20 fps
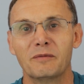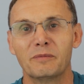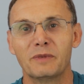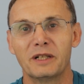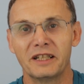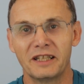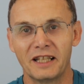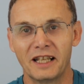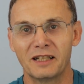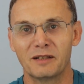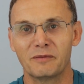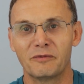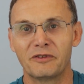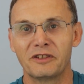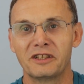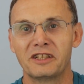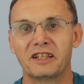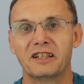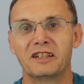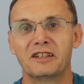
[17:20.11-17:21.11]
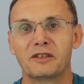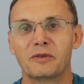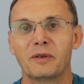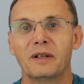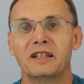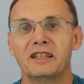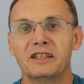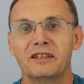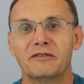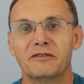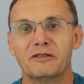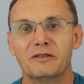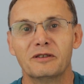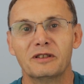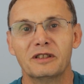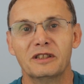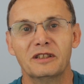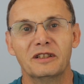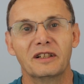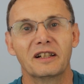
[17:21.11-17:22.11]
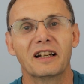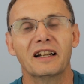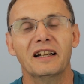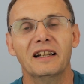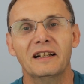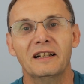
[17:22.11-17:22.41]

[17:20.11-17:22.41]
And by then I'm fishing a 24 hook.